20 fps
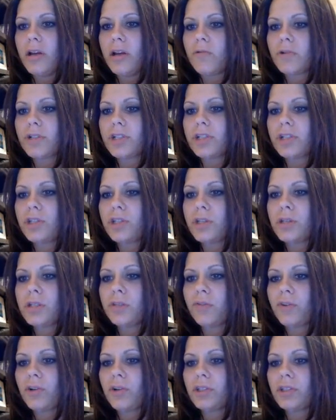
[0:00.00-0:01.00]
which is
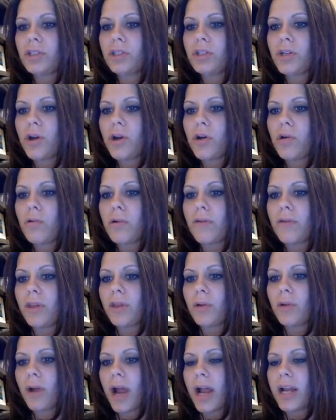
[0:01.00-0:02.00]
useful to know if
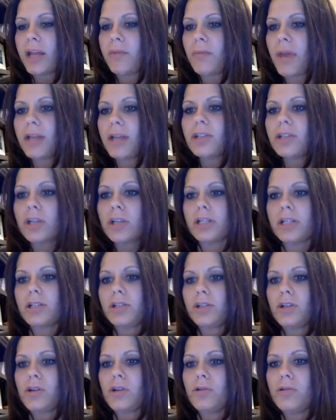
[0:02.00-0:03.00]
there were any major
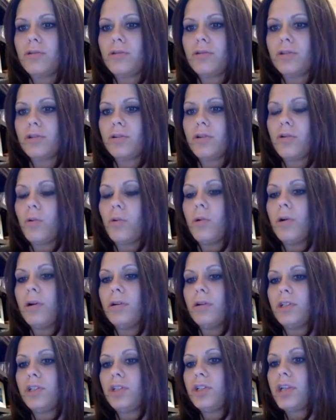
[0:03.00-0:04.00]
issues or
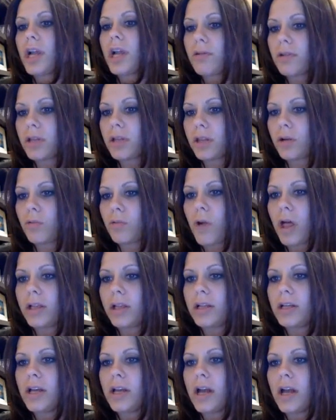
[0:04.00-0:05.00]
just generally the
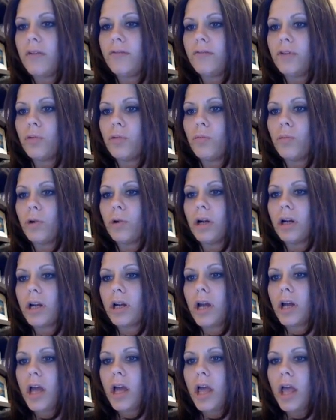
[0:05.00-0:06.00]
quality of your work.